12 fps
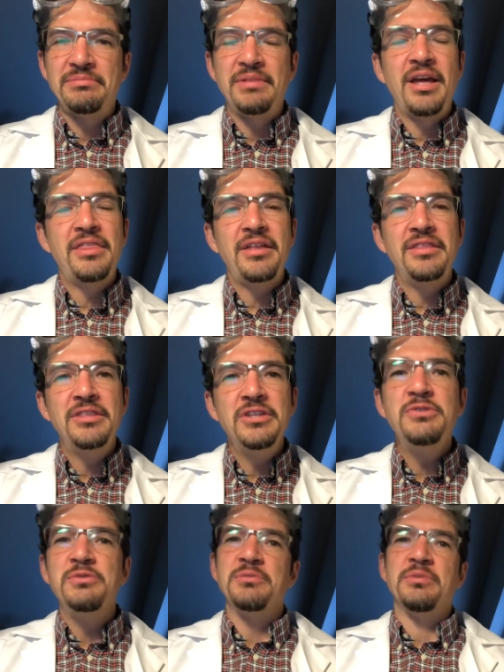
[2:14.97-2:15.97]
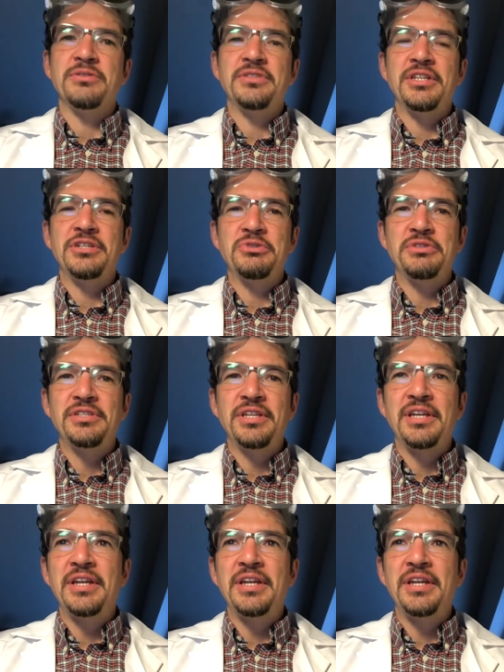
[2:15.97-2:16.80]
And I thought this was most interesting.